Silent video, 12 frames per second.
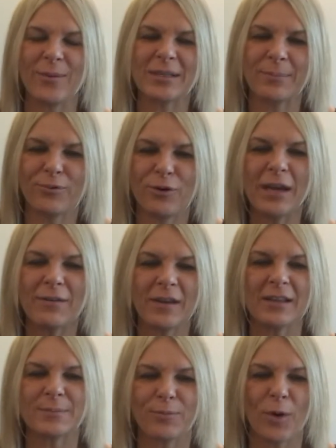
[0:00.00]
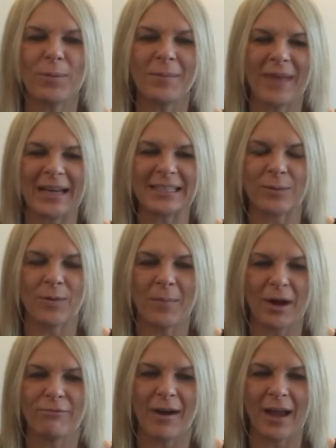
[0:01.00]
It was a previous problem that I'd had with
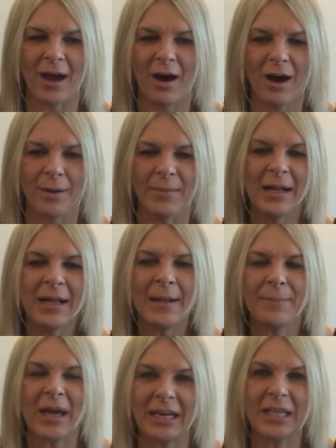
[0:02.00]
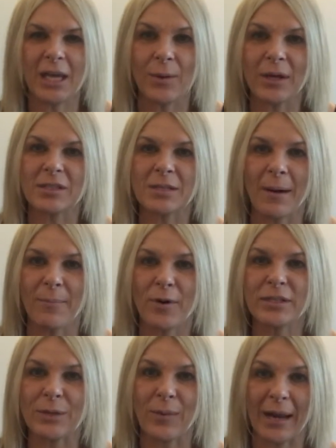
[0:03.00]
my right arm and it going under my
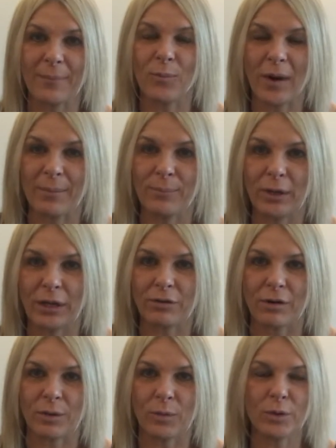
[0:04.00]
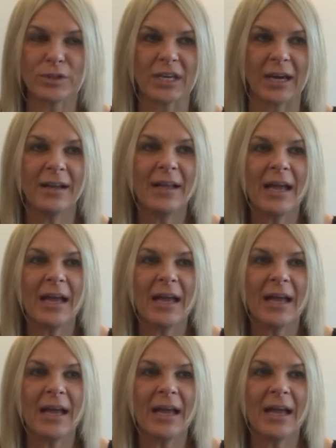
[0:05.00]
body when I'm pulling through the water.